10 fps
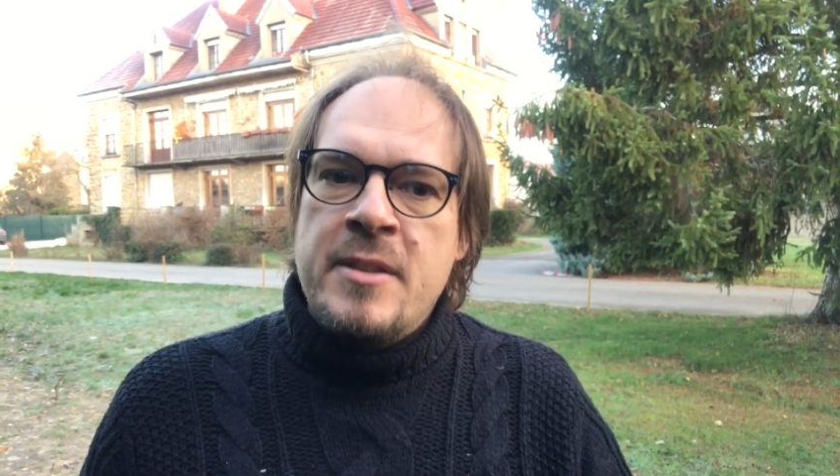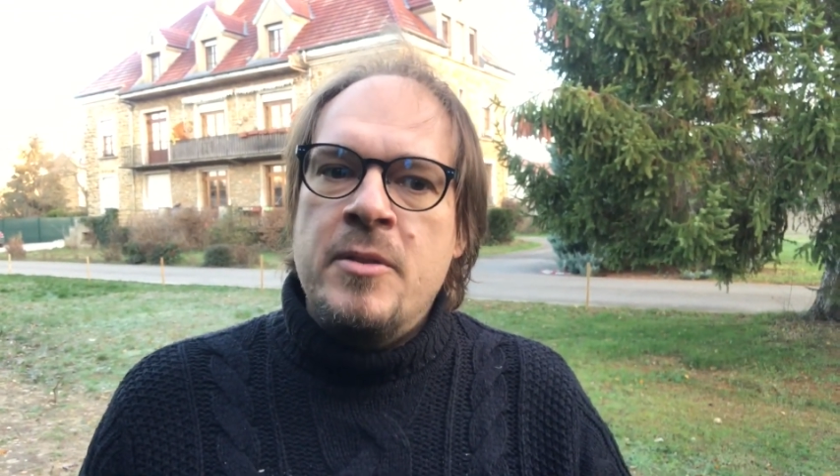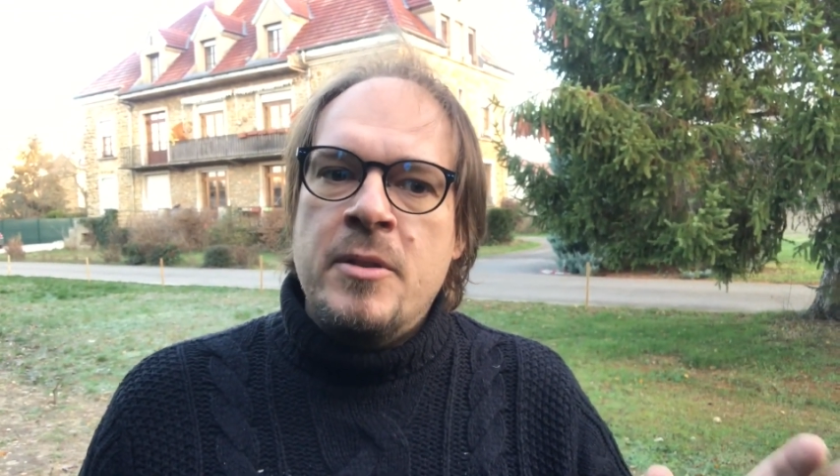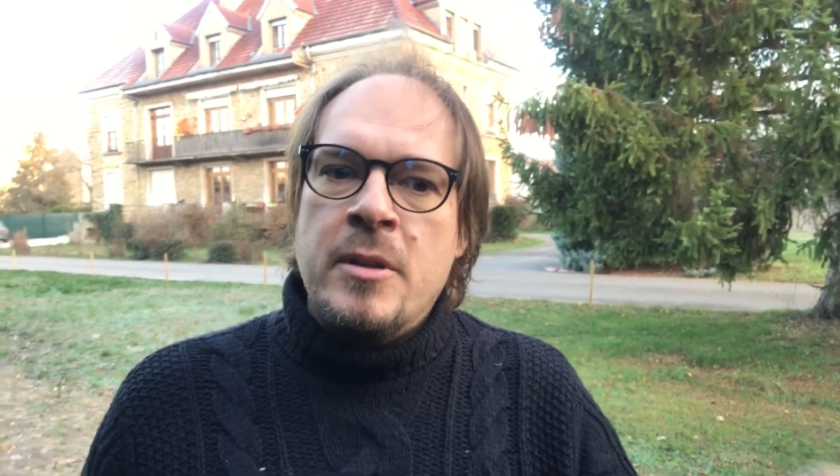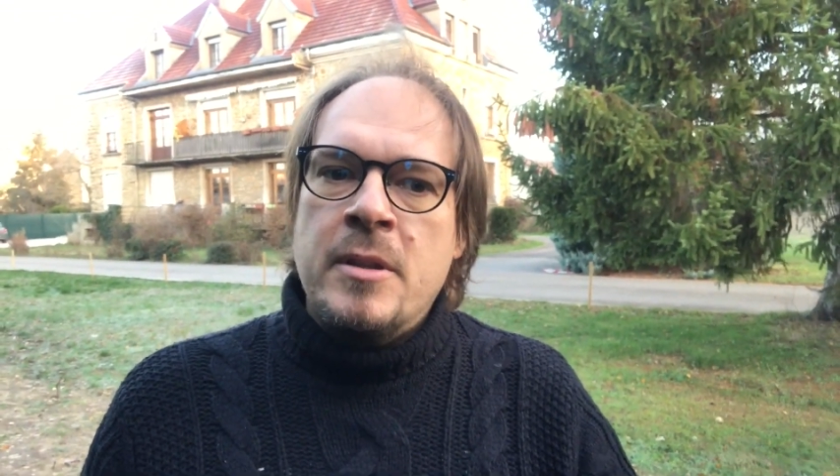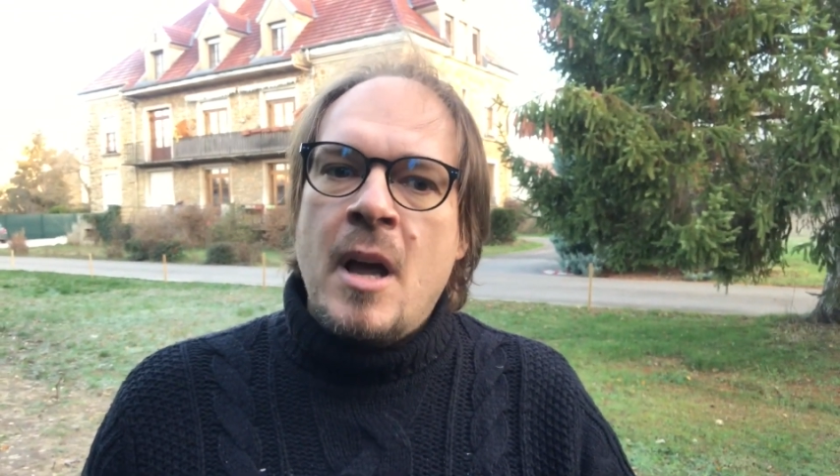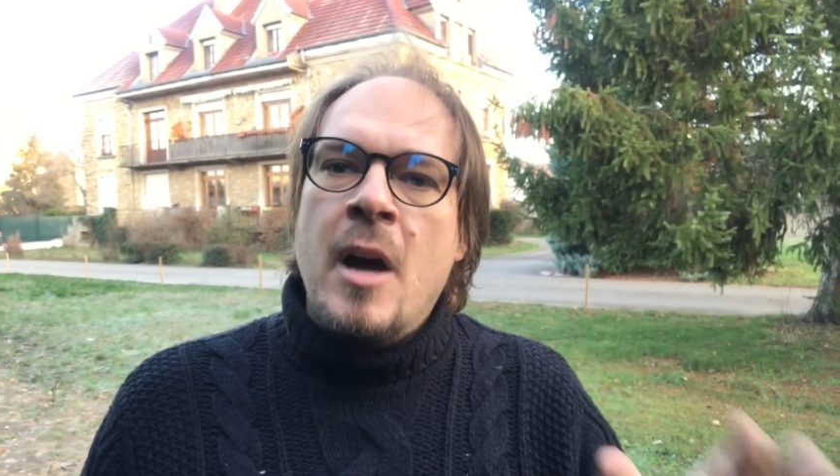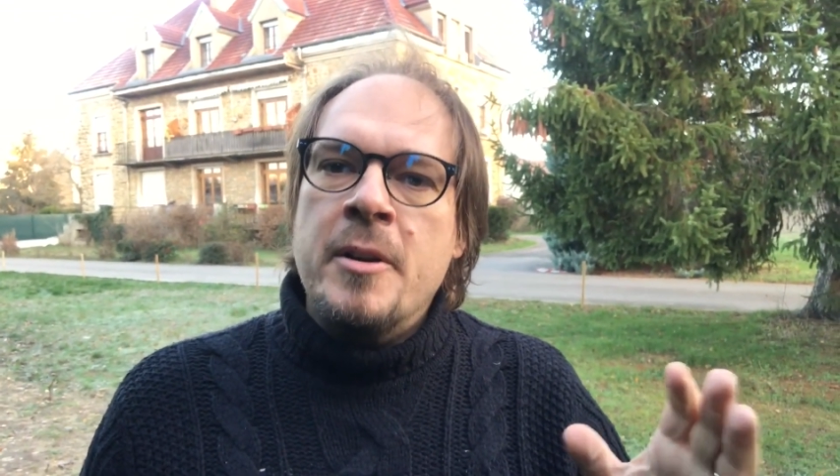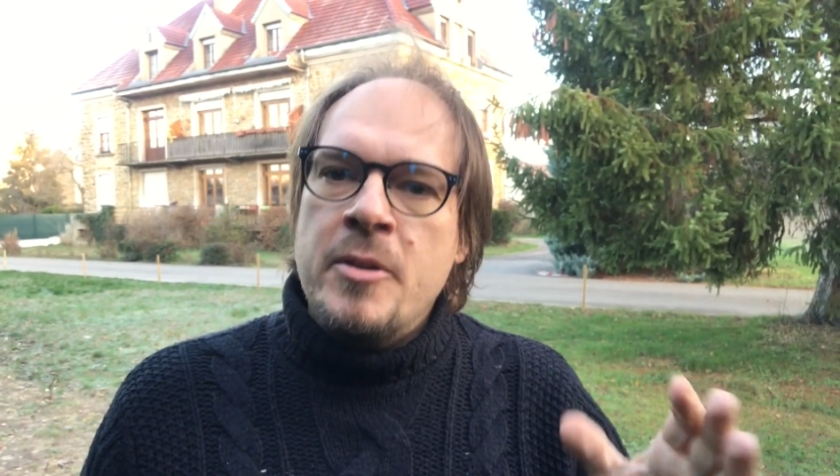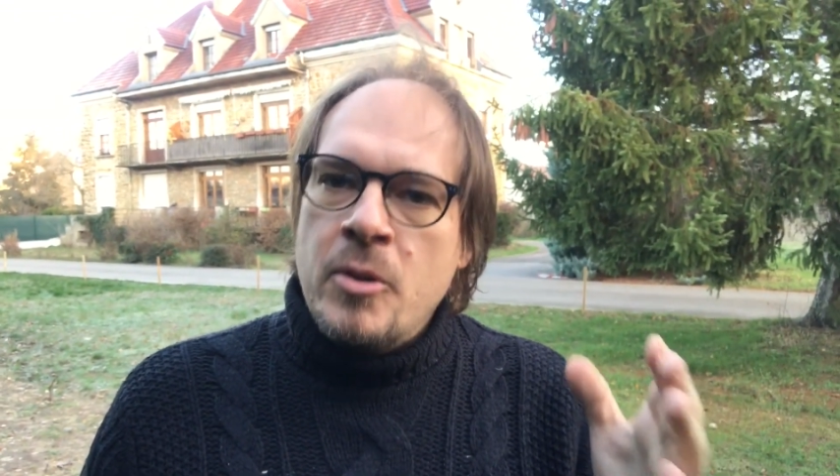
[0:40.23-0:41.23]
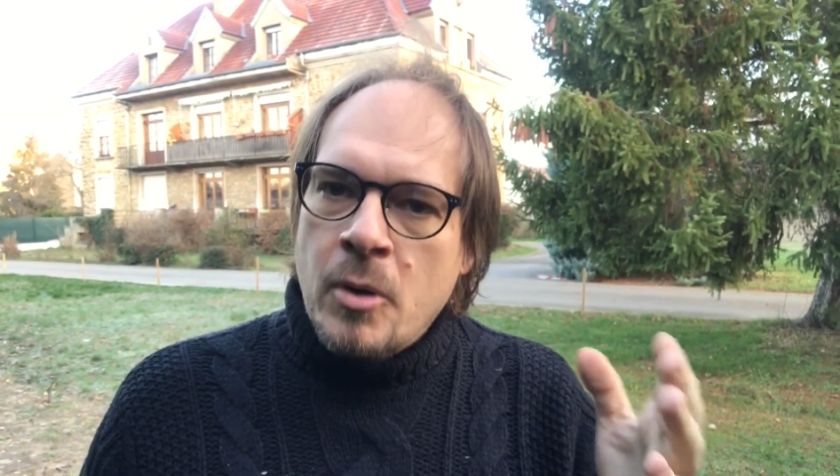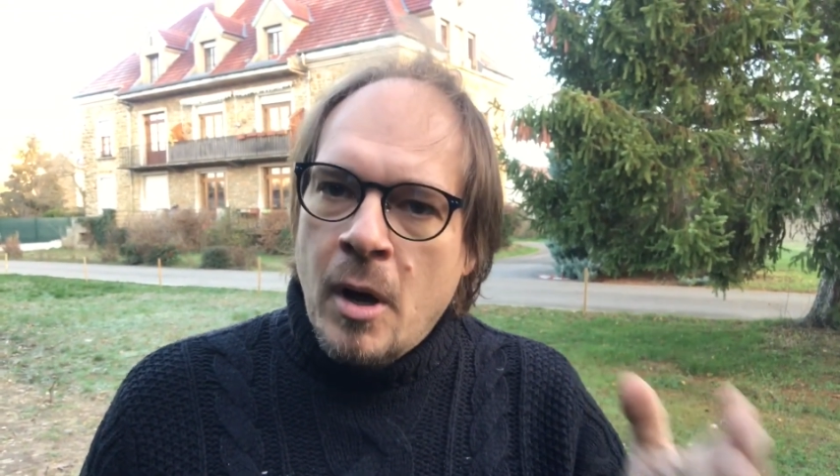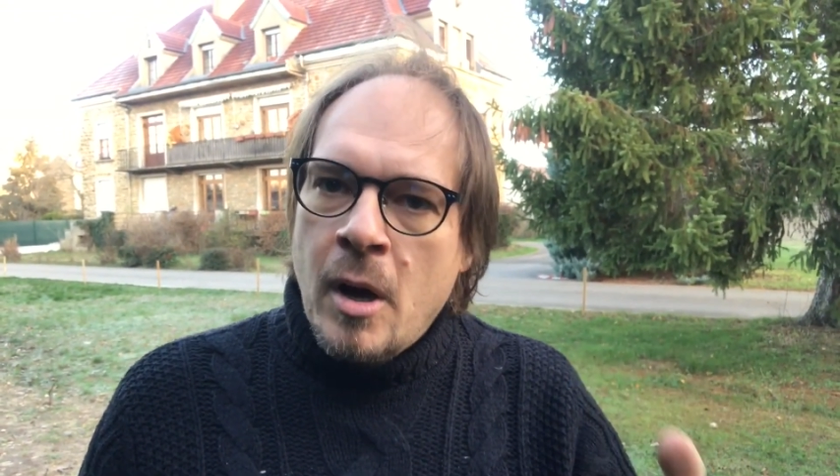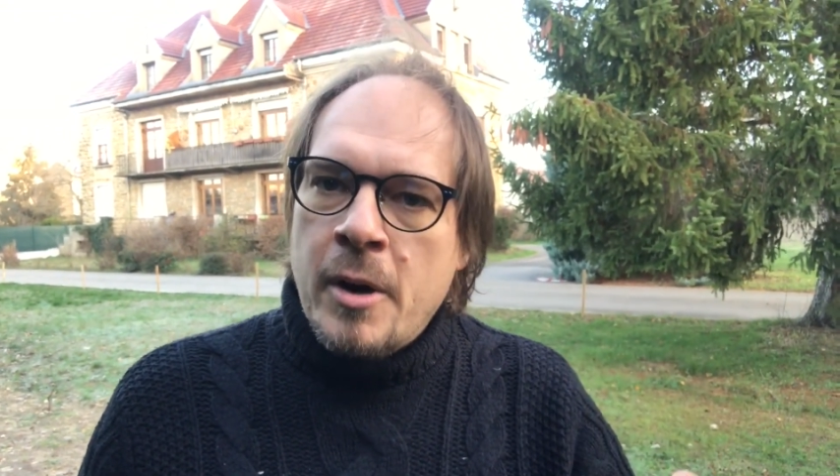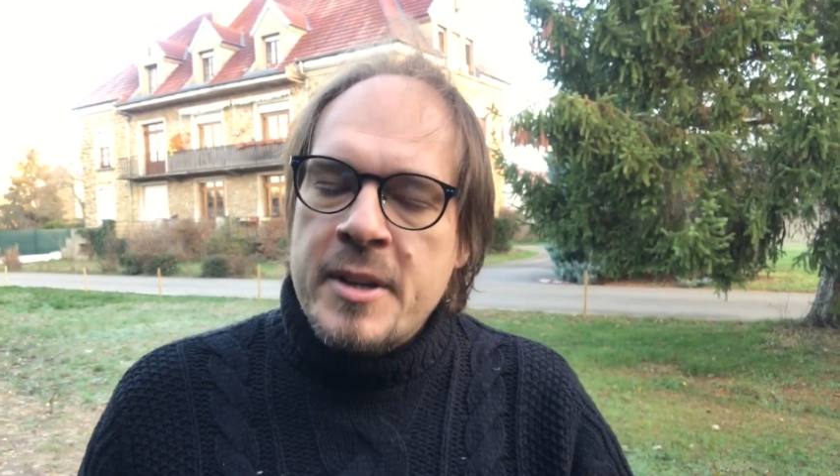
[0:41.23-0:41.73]
do not harden your
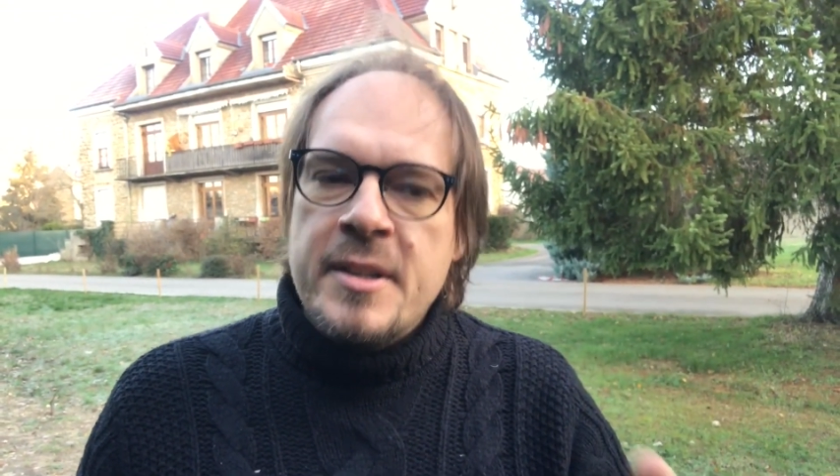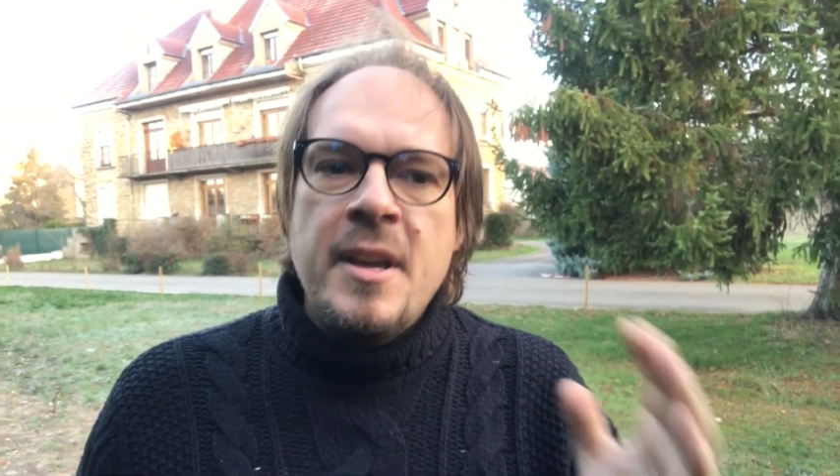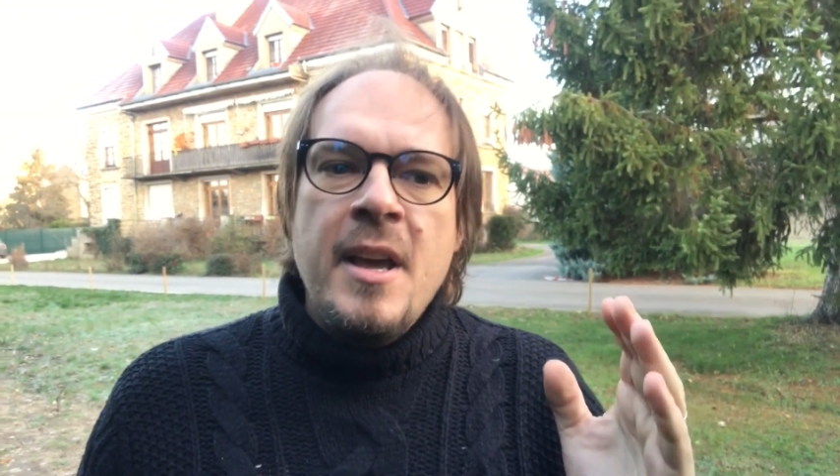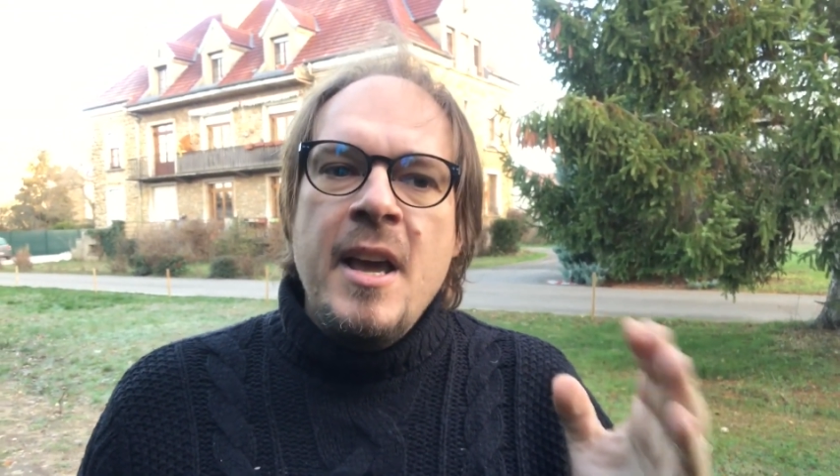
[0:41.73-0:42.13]
heart.